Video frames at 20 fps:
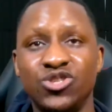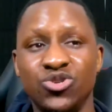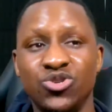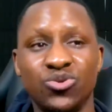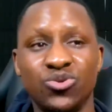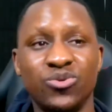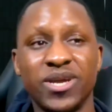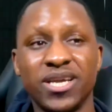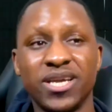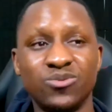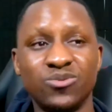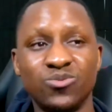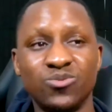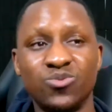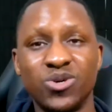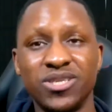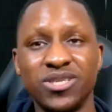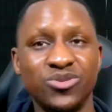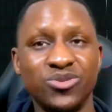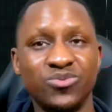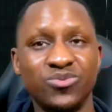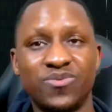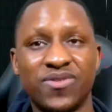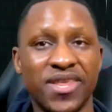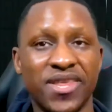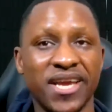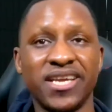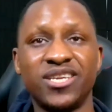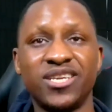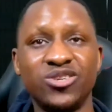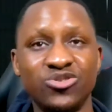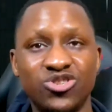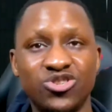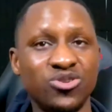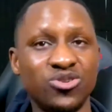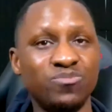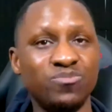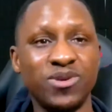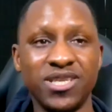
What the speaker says: doing what you think you should be